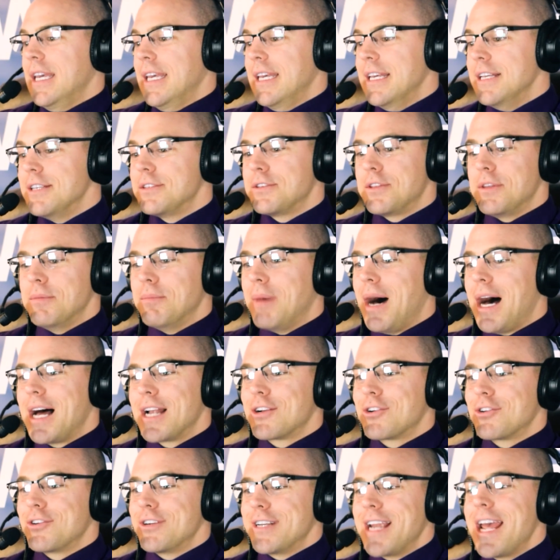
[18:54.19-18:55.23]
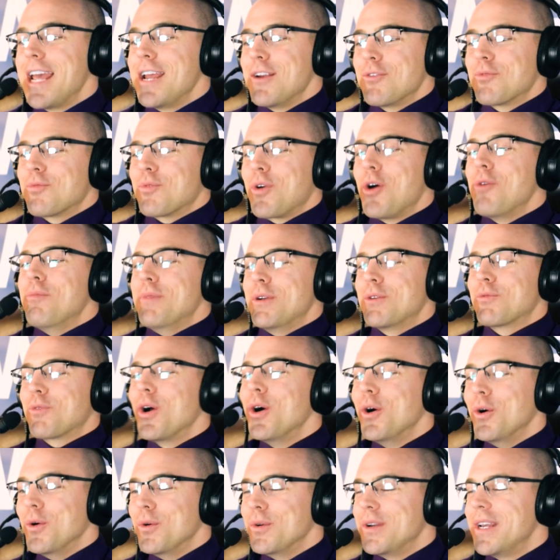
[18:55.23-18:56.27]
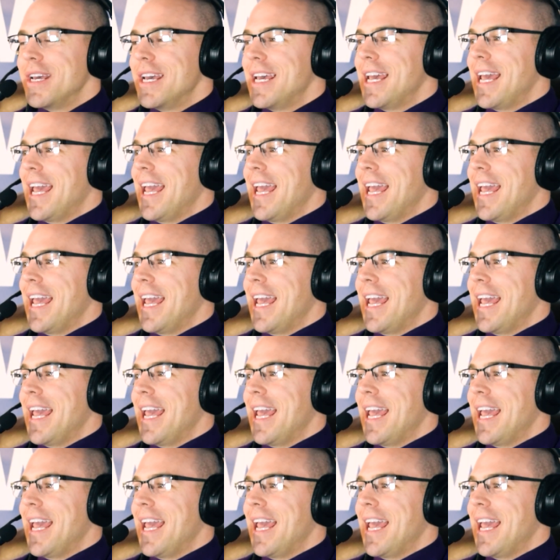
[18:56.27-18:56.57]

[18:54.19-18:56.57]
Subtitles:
is the modern day Roman road.